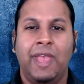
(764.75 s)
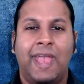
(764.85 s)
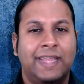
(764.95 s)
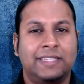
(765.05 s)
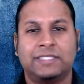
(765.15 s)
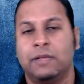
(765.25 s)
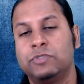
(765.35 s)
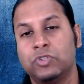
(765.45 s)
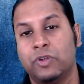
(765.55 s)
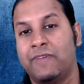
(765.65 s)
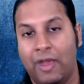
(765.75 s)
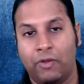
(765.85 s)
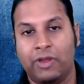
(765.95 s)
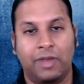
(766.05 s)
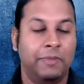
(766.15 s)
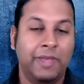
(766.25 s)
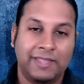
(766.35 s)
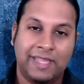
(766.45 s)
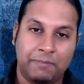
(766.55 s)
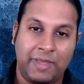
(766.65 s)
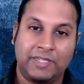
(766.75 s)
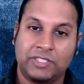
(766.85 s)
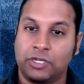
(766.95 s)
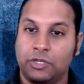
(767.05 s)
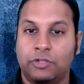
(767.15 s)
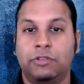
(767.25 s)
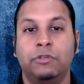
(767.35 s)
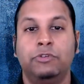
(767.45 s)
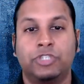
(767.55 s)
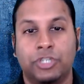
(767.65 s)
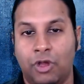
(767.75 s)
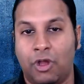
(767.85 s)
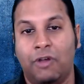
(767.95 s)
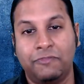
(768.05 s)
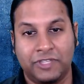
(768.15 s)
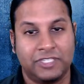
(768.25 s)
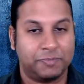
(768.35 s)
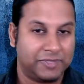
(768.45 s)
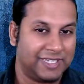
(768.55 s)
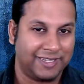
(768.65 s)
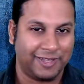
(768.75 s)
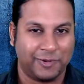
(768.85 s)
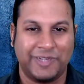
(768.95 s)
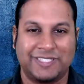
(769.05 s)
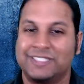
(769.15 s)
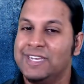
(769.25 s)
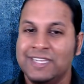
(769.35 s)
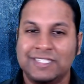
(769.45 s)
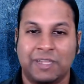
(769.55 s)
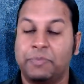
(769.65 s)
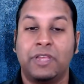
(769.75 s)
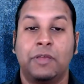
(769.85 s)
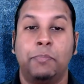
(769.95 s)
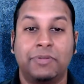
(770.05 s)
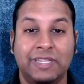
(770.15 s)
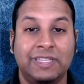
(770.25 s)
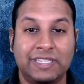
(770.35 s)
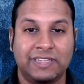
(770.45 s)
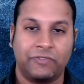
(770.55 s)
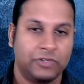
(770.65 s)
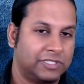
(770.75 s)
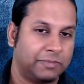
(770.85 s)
add some sort of outcome that makes the conclusion of this particular quest something completely different,